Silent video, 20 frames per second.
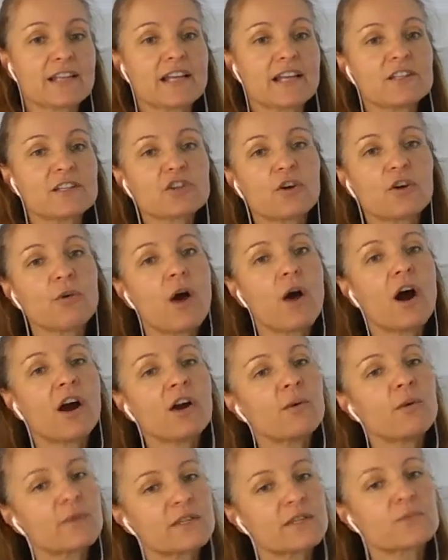And so I
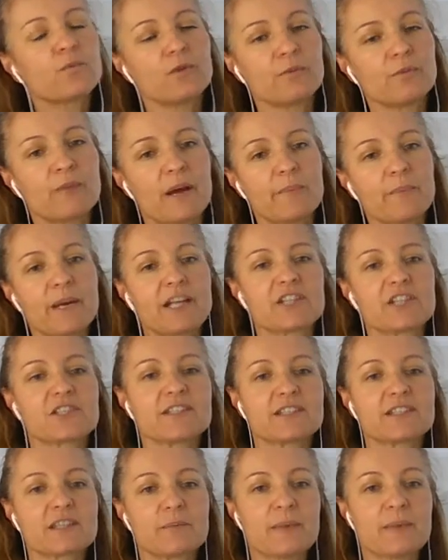always warn my
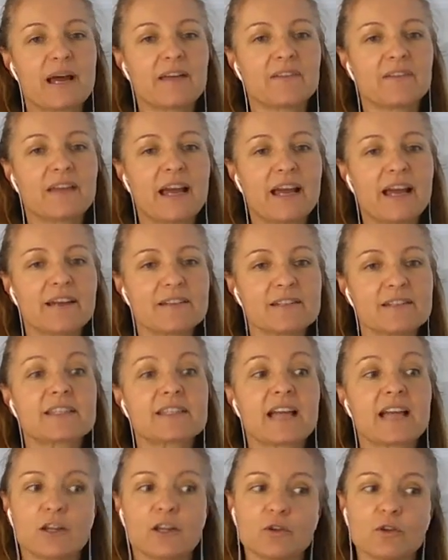patients about that and
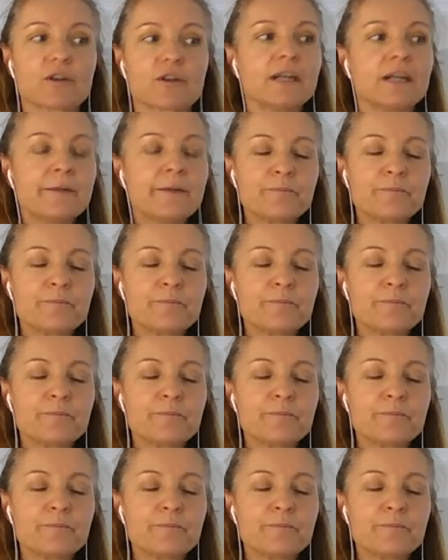say, look,